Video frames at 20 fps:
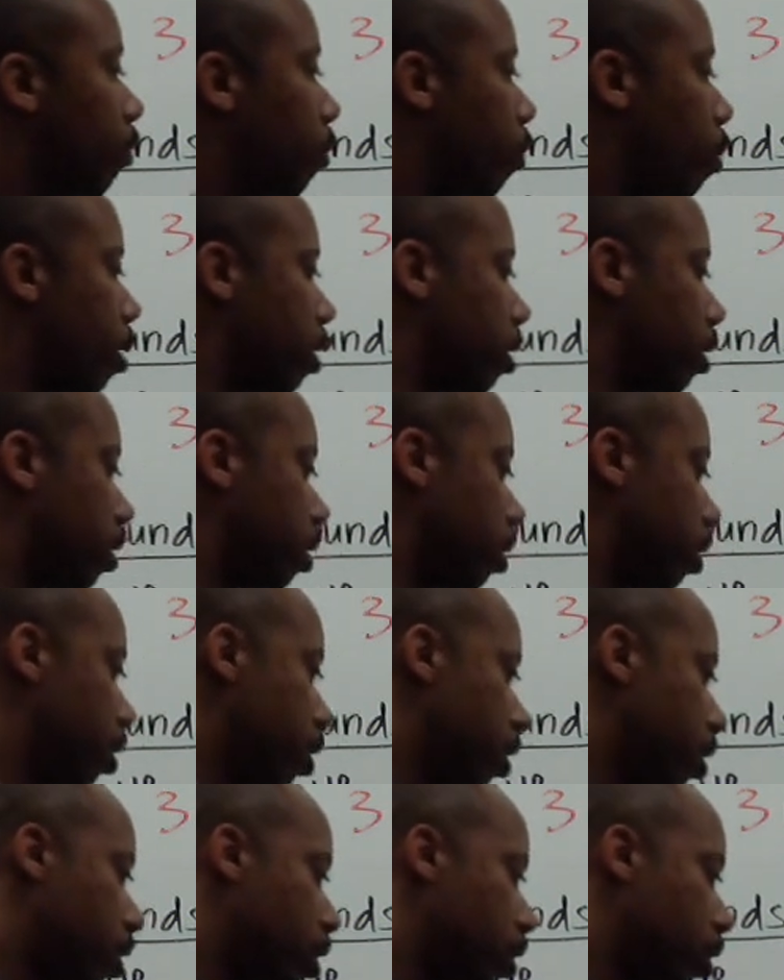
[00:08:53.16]
of water,
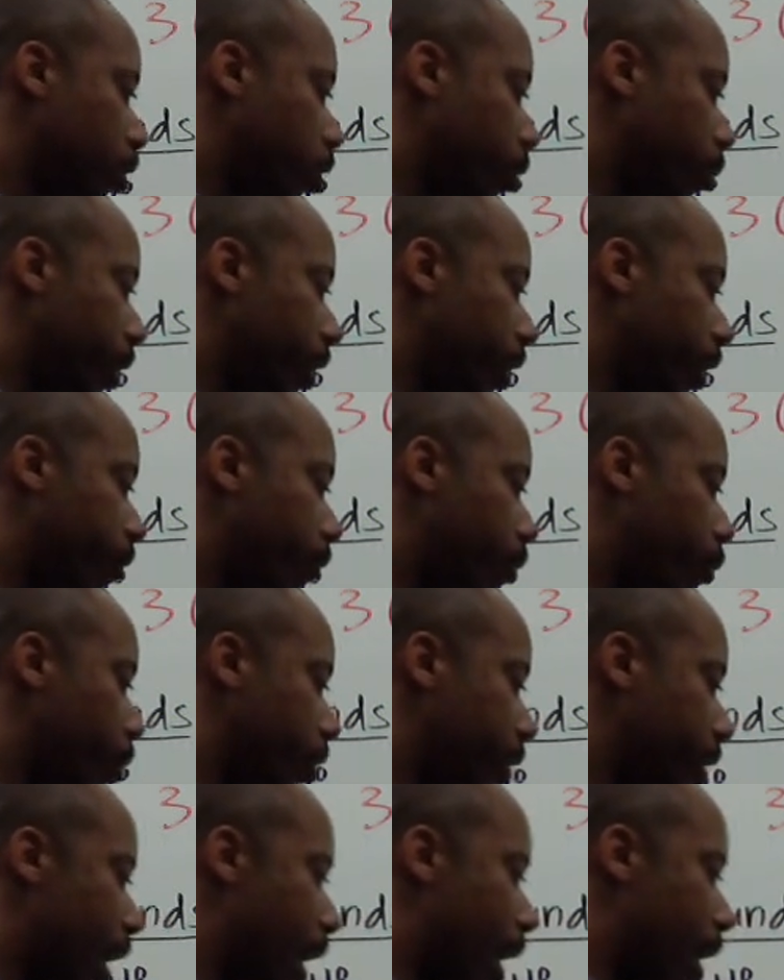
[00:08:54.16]
so we need 4
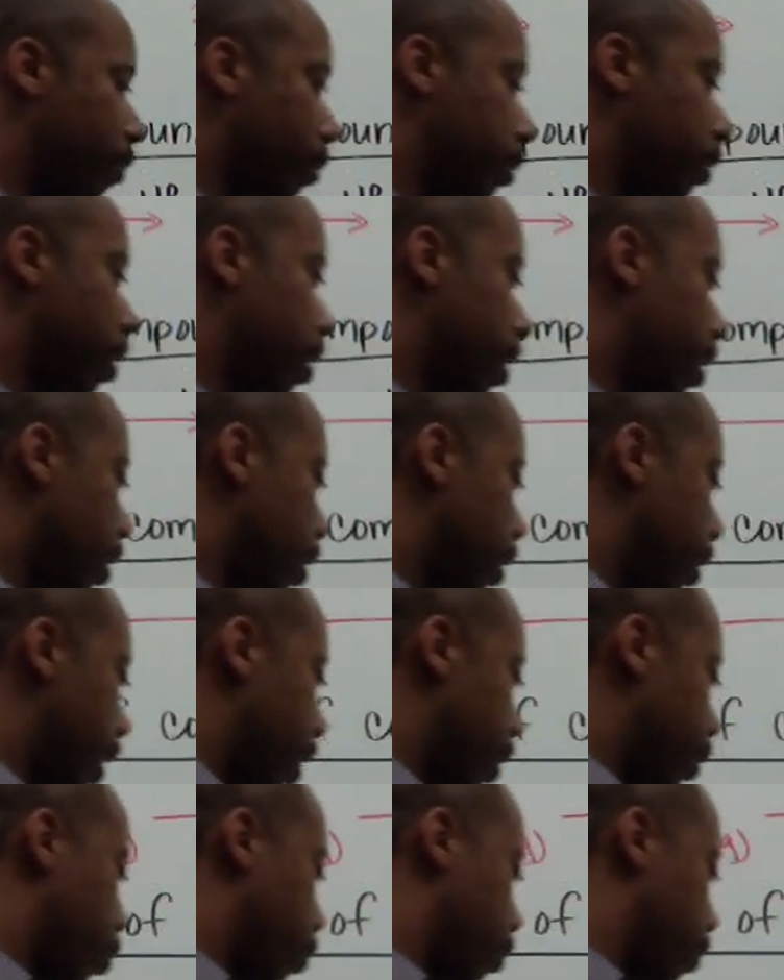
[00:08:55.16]
times the
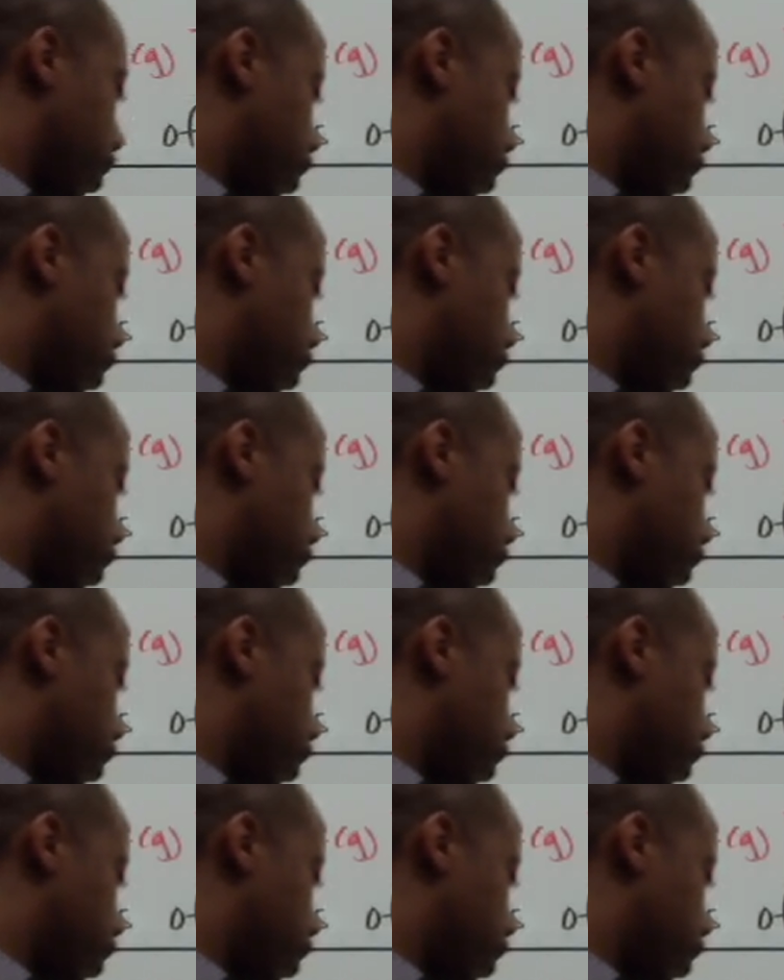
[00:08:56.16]
enthalpy.